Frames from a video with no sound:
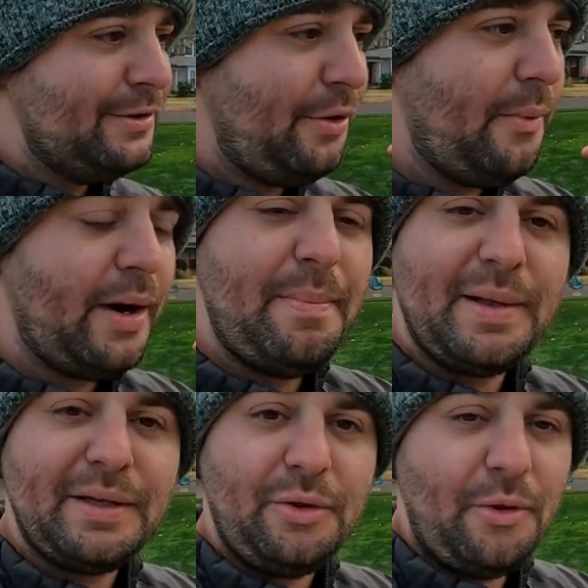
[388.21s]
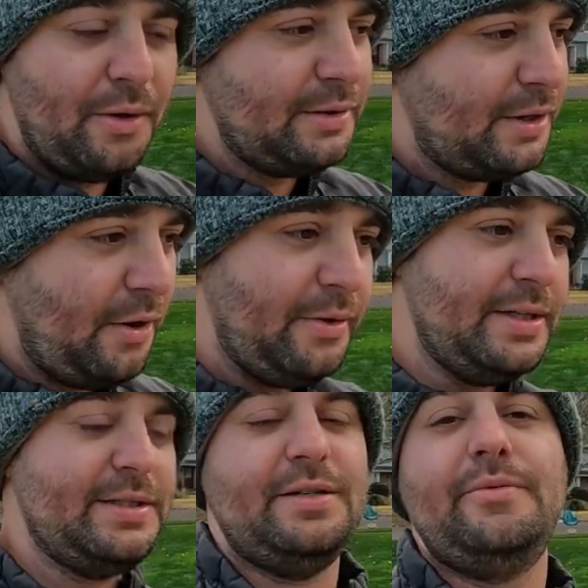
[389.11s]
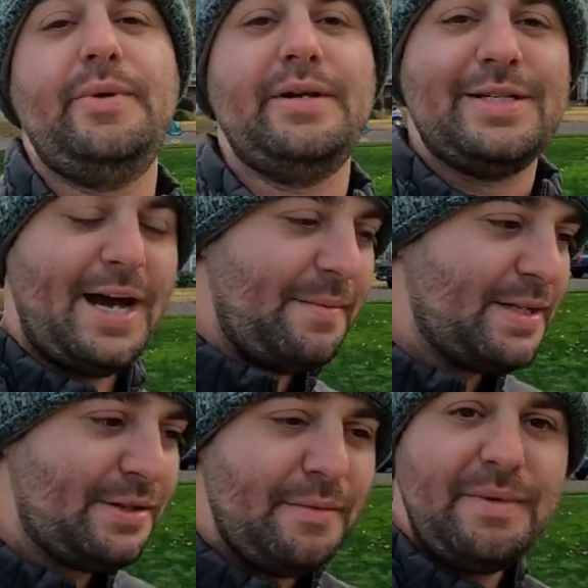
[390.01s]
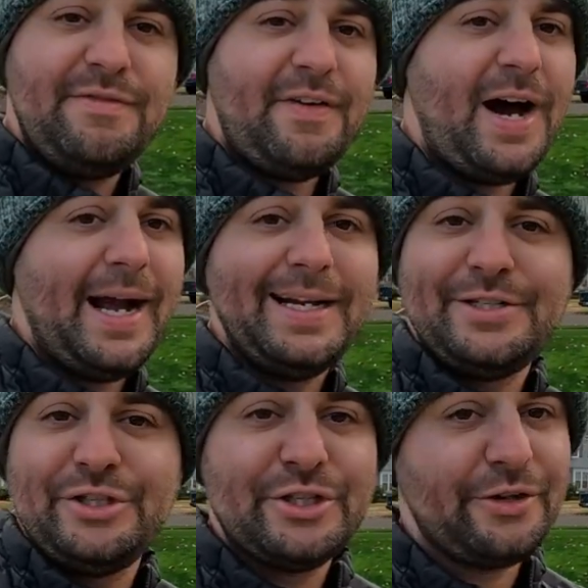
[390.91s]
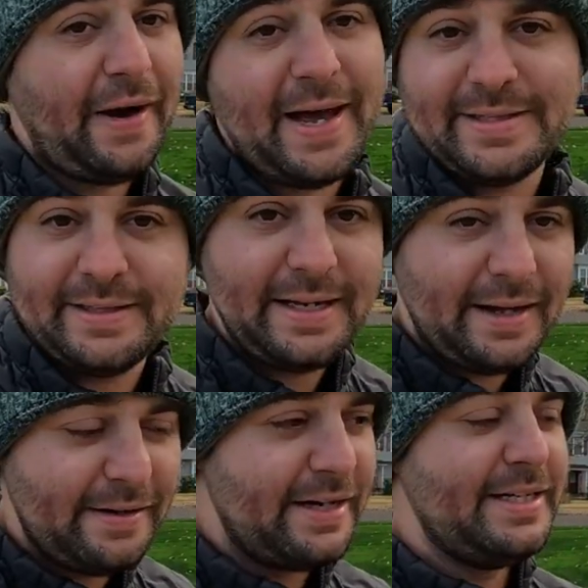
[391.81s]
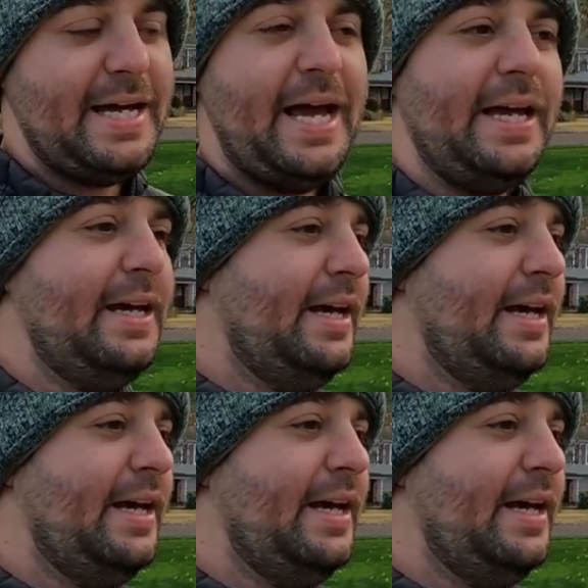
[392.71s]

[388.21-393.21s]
Don't worry about the lawn going into the winter time. It's going to be fine. It's just grass at the end of the day.